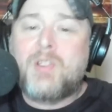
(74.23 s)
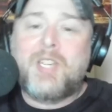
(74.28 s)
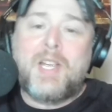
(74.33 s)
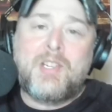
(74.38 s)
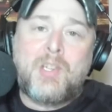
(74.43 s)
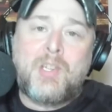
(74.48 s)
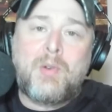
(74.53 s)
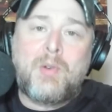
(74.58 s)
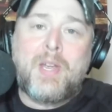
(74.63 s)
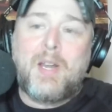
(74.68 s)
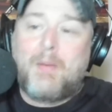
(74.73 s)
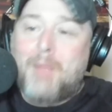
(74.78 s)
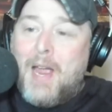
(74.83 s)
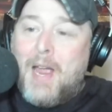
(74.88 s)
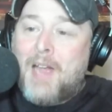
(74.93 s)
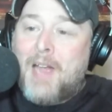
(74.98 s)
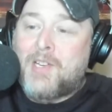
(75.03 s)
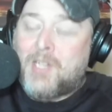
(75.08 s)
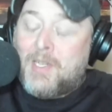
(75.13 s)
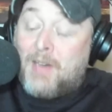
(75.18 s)
as you can
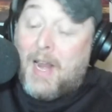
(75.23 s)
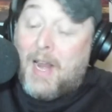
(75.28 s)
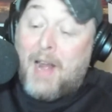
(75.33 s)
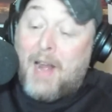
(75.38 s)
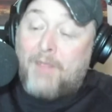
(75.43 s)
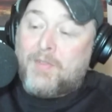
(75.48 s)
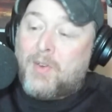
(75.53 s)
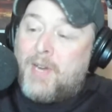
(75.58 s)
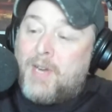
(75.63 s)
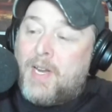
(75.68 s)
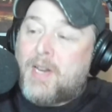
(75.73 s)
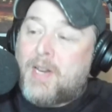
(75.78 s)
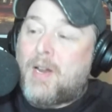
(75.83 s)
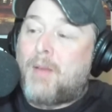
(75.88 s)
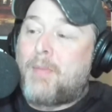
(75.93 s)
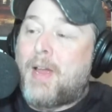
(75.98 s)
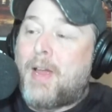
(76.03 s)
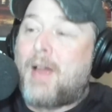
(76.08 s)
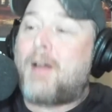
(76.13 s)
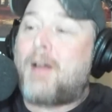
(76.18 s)
imagine, after he
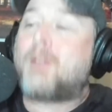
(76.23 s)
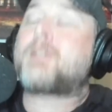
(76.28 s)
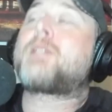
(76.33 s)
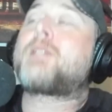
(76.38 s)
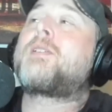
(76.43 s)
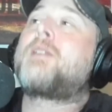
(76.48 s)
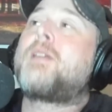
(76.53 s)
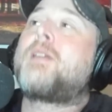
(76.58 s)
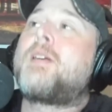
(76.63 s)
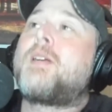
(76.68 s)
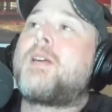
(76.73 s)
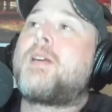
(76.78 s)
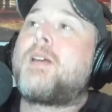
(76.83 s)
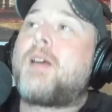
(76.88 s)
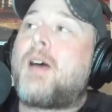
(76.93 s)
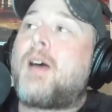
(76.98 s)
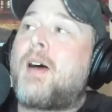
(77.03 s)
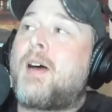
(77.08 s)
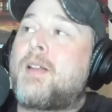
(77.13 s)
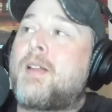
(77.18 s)
come out,
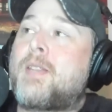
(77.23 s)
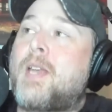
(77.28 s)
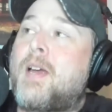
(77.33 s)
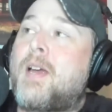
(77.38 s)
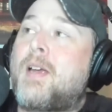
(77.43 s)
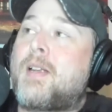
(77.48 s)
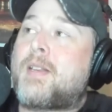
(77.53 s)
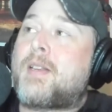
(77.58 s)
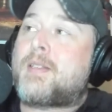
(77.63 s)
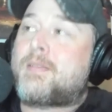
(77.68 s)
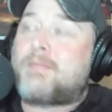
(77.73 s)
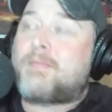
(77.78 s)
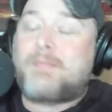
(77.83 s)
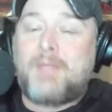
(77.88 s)
all the